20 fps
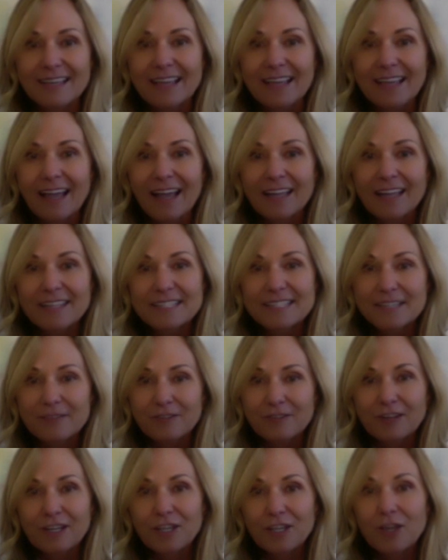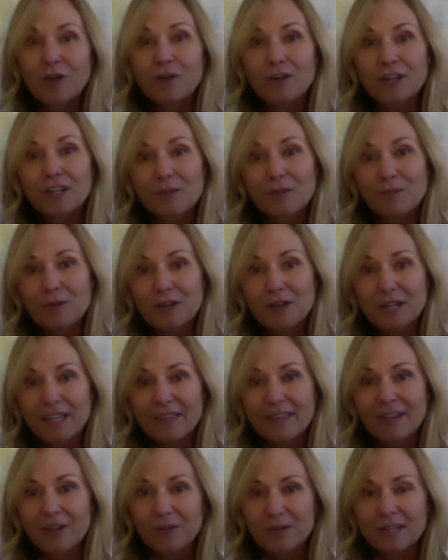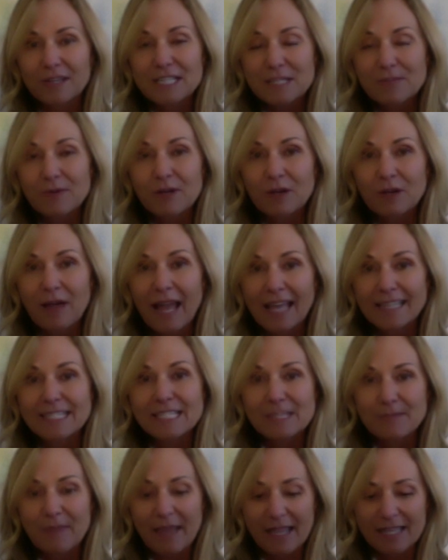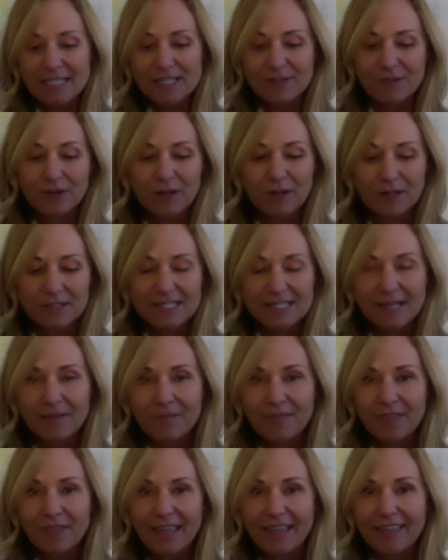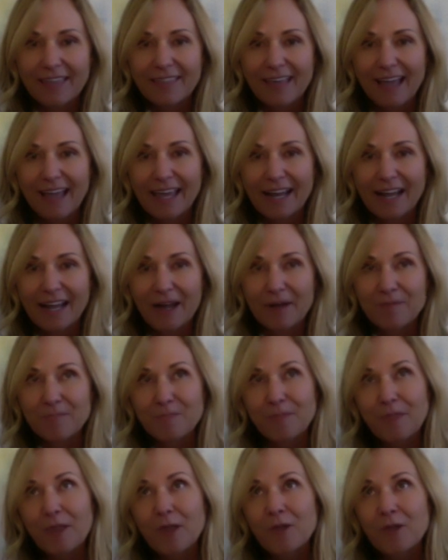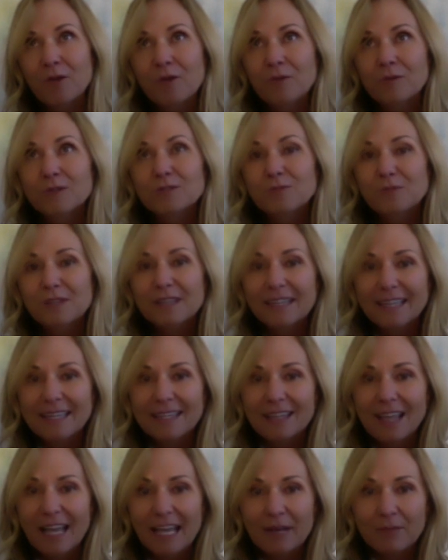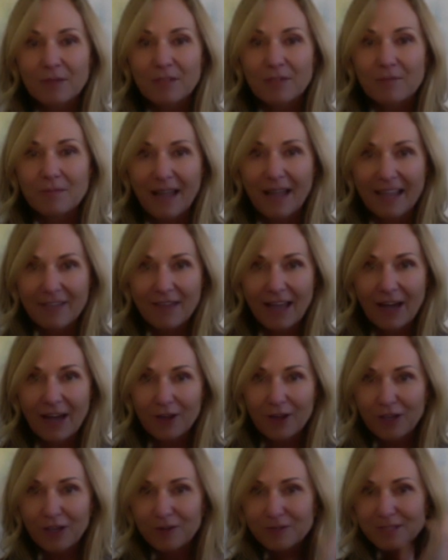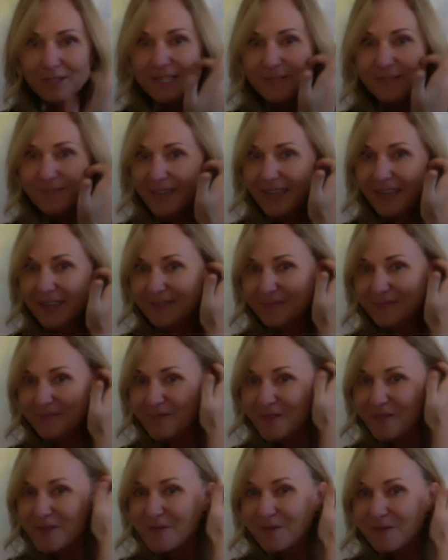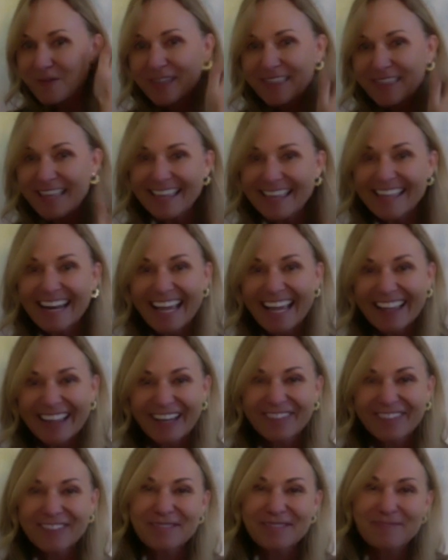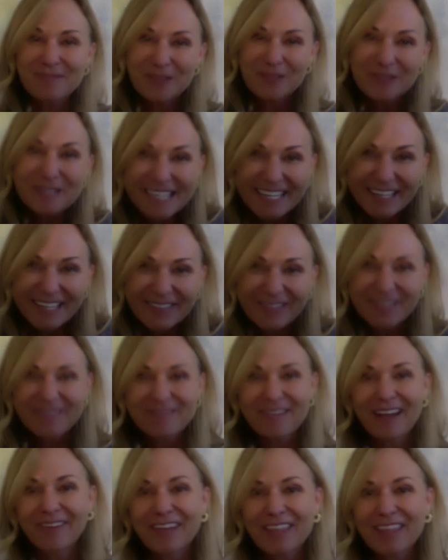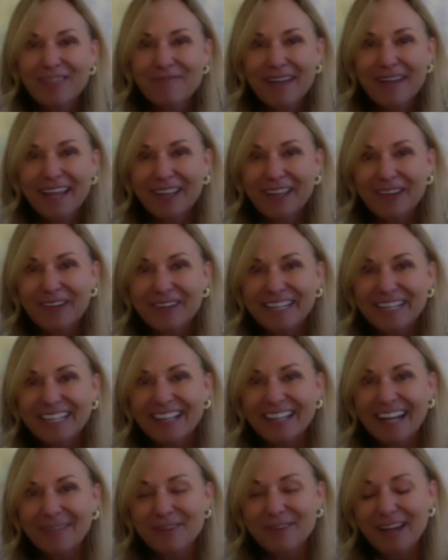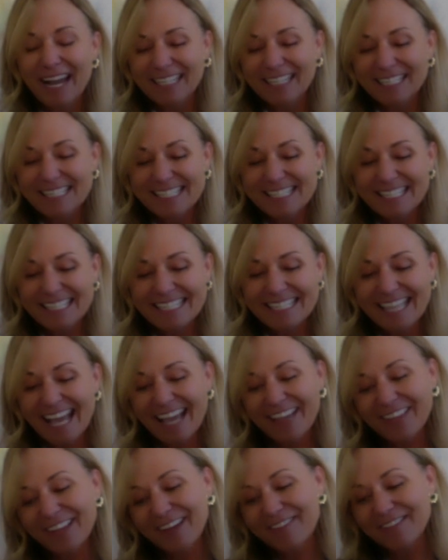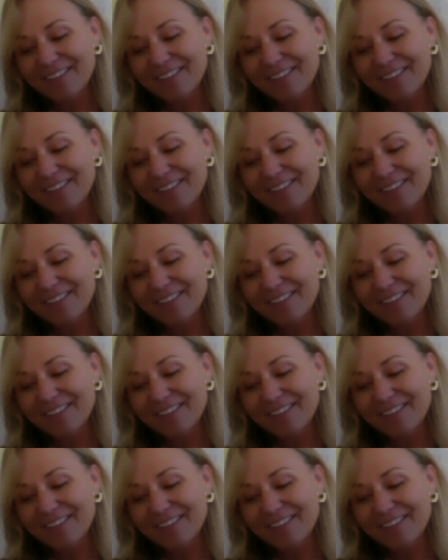a different yoga community, that Greensboro had space for something that was really in line with my values. And one thing that I love is music with my yoga practices. I love the